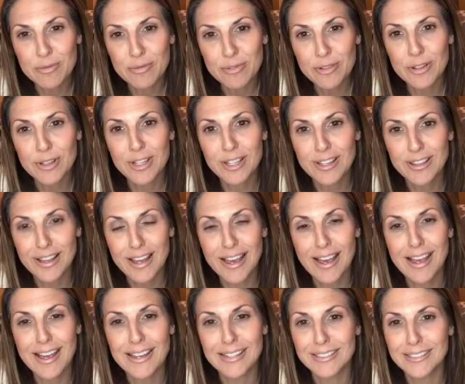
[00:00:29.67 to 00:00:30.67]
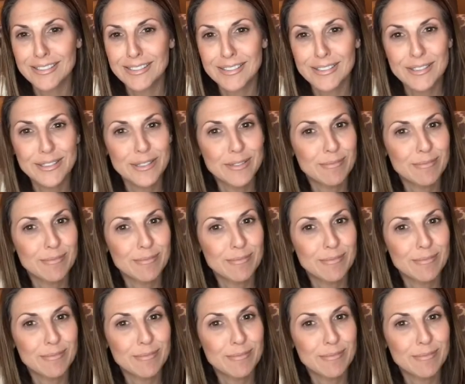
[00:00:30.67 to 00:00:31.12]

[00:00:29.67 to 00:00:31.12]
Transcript: for the last